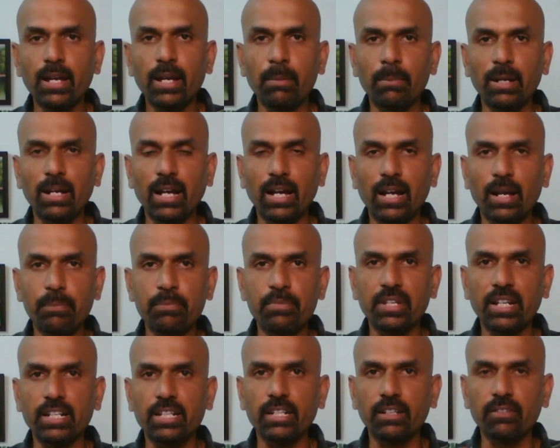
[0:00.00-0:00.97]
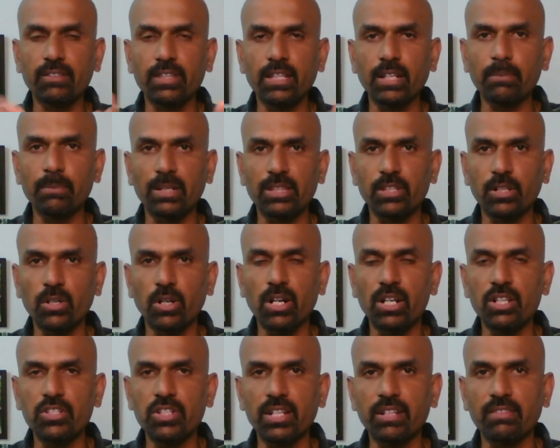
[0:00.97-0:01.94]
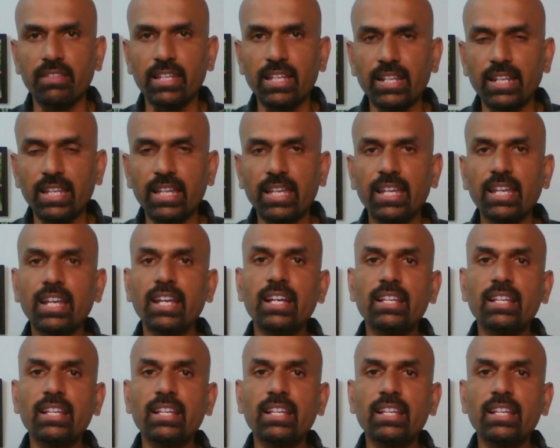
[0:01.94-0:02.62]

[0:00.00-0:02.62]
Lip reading: objective, then methodology and theory,